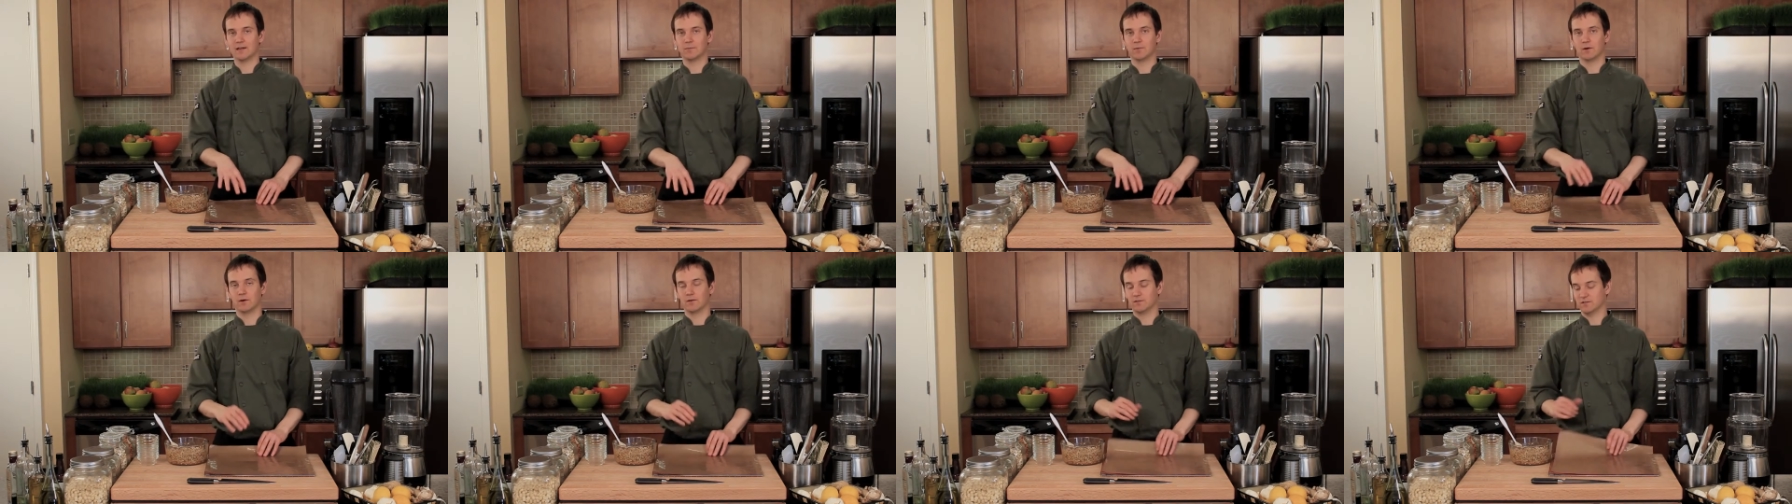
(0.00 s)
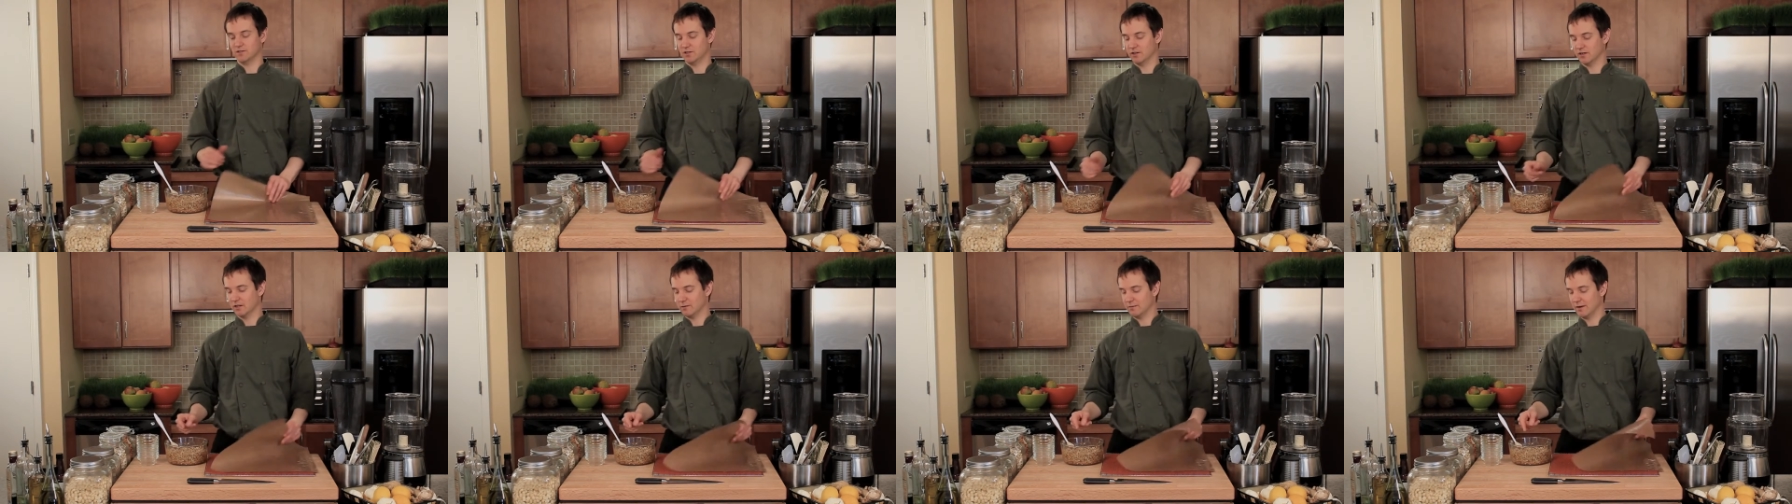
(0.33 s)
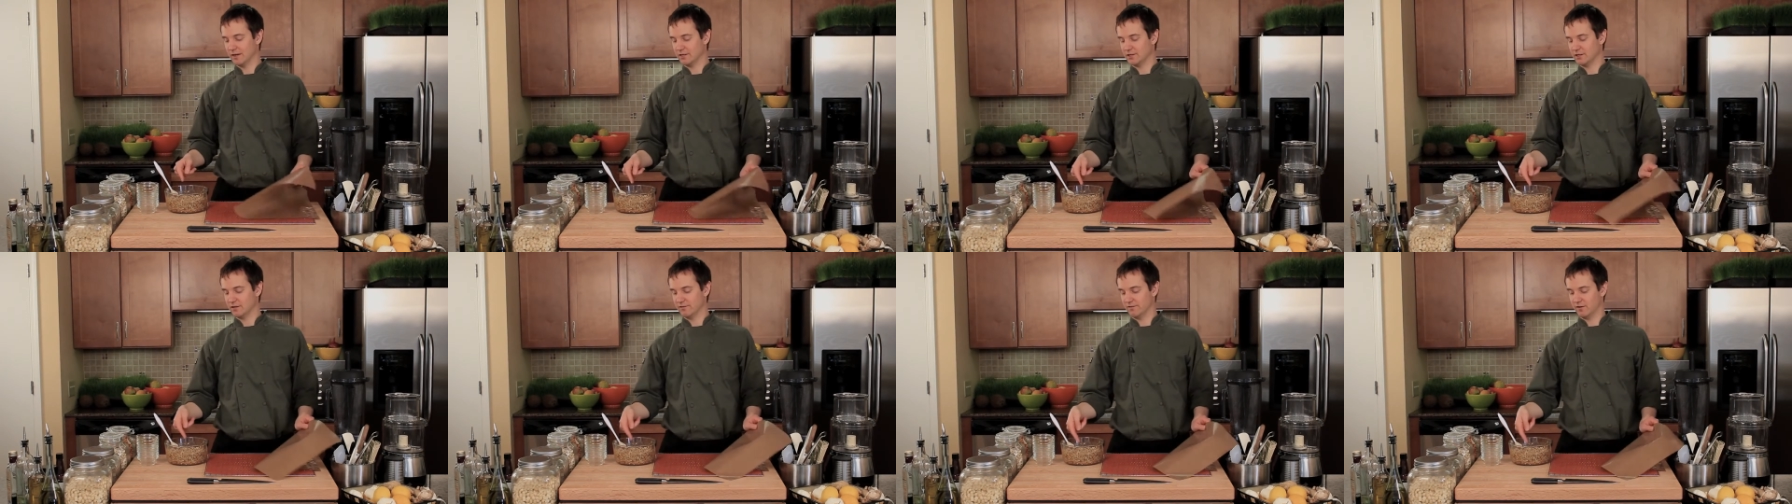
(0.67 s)
but obviously you can
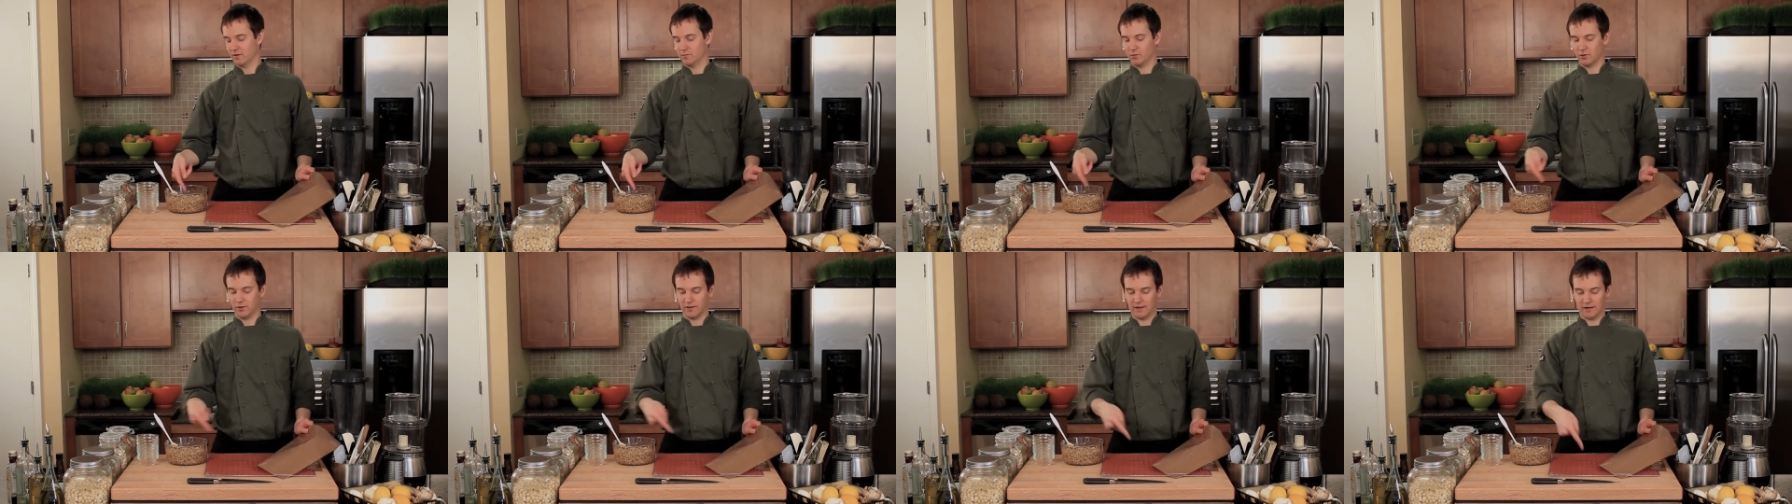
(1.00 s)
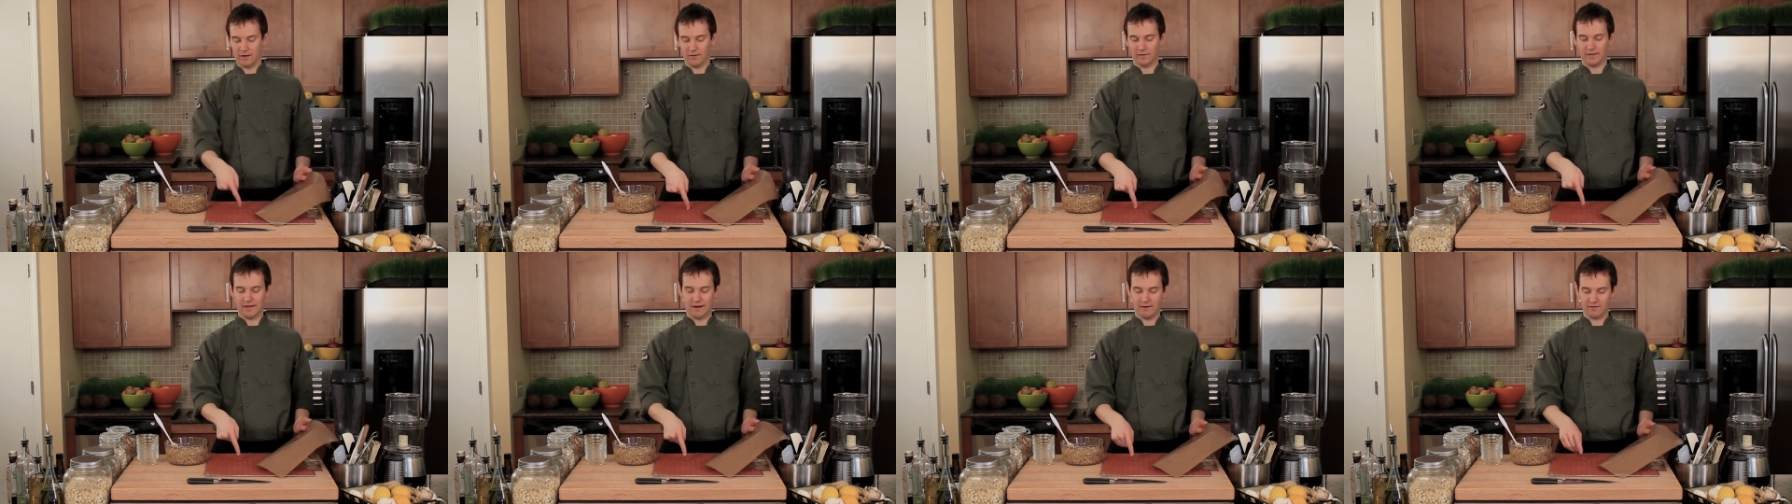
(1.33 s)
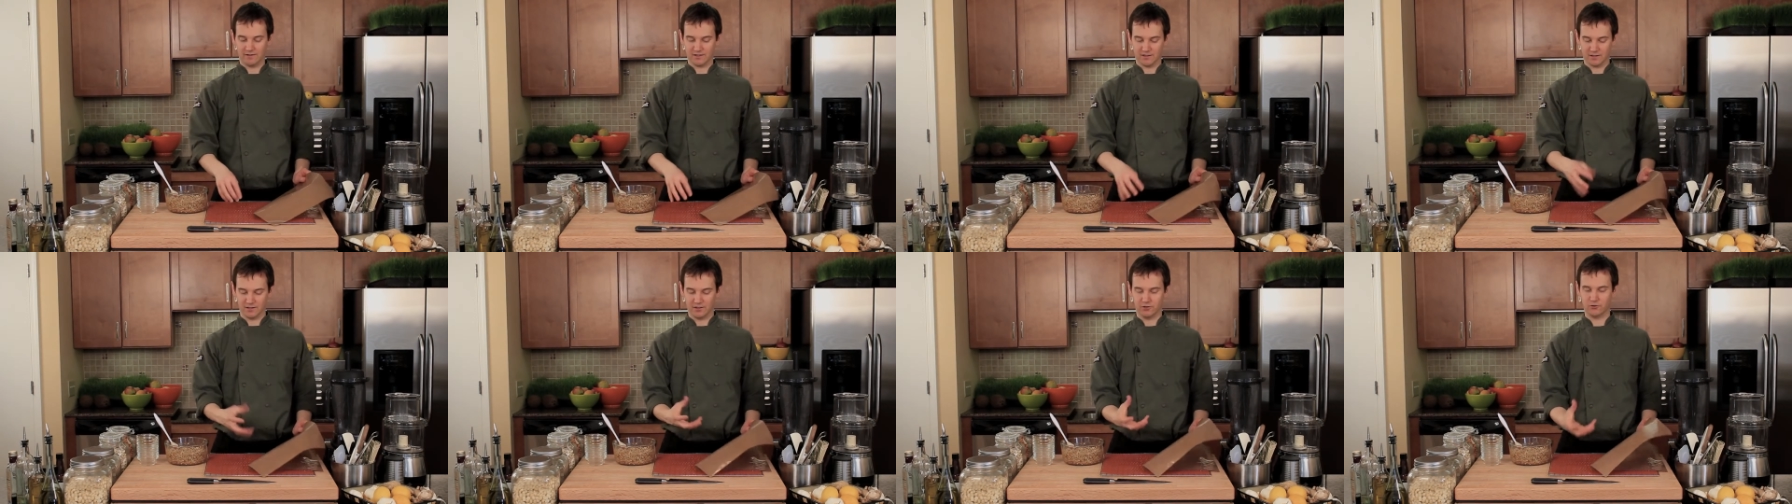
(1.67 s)
imagine if I put that on there,
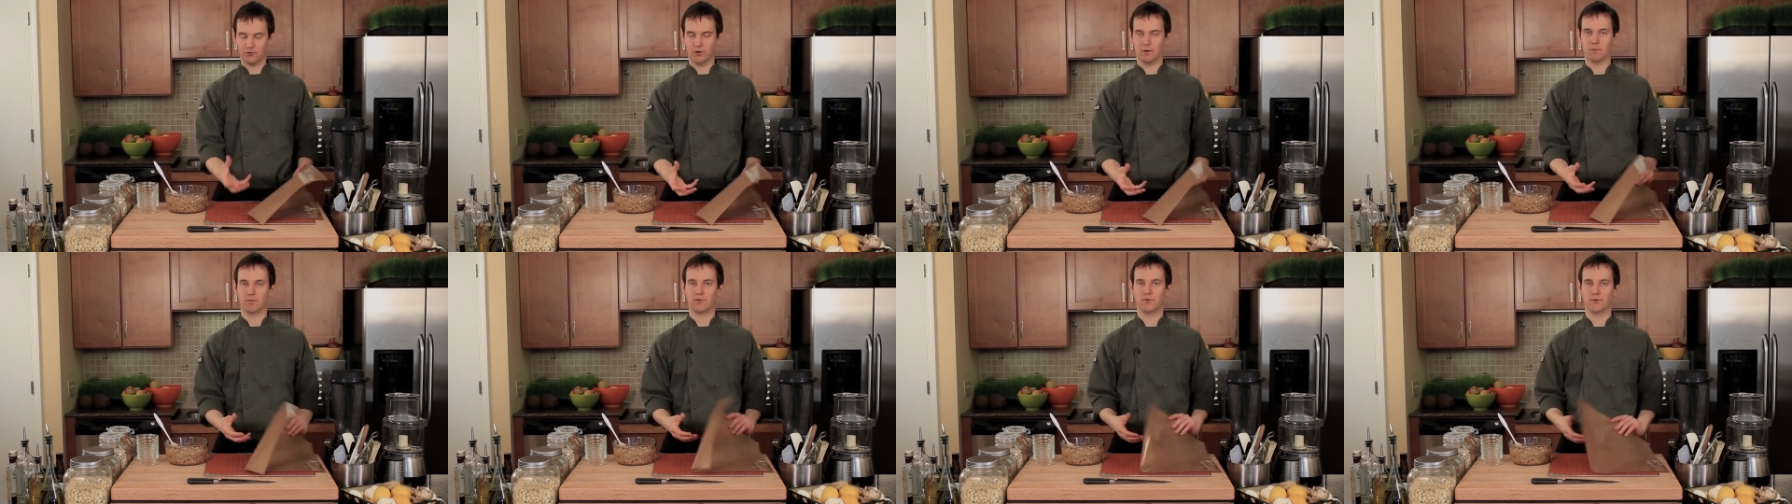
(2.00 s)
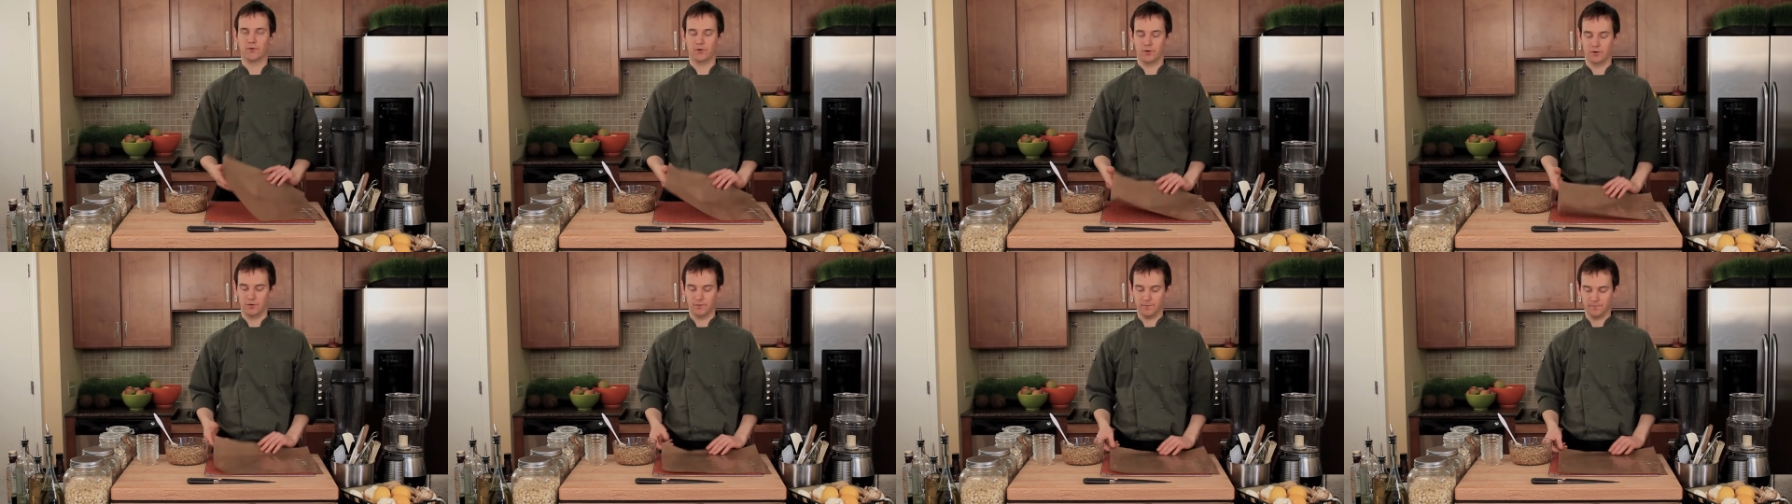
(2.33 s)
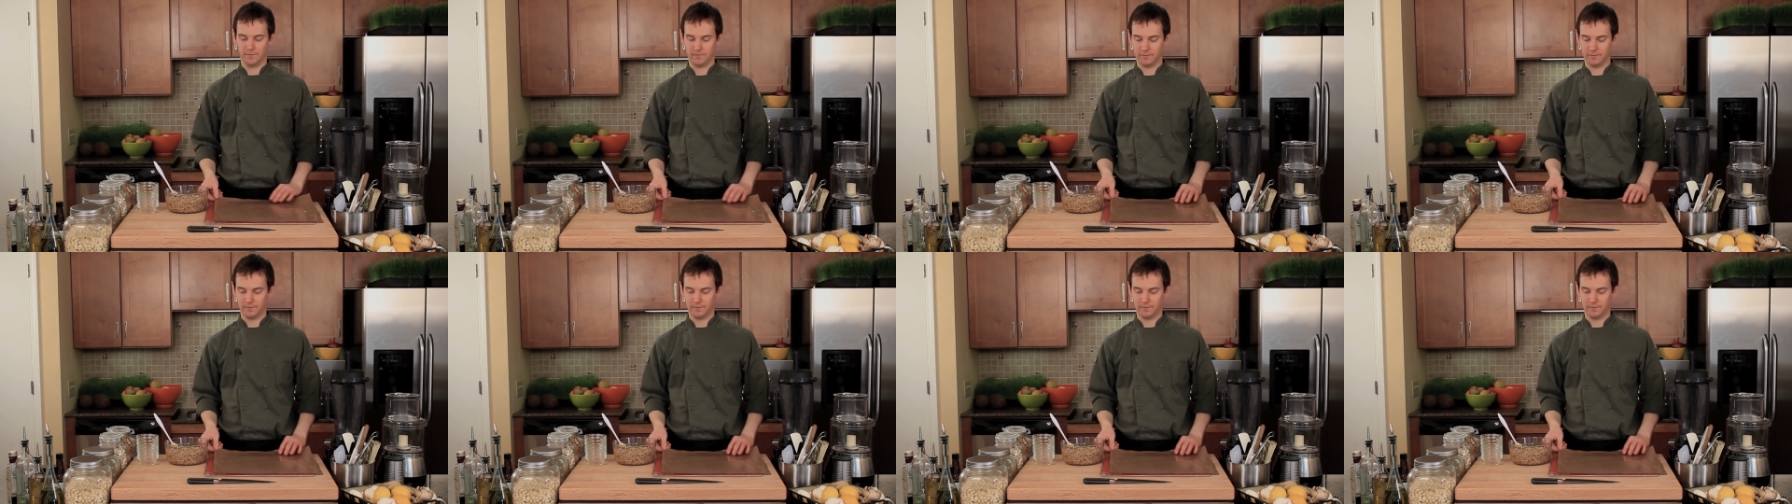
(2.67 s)
it's going to drip through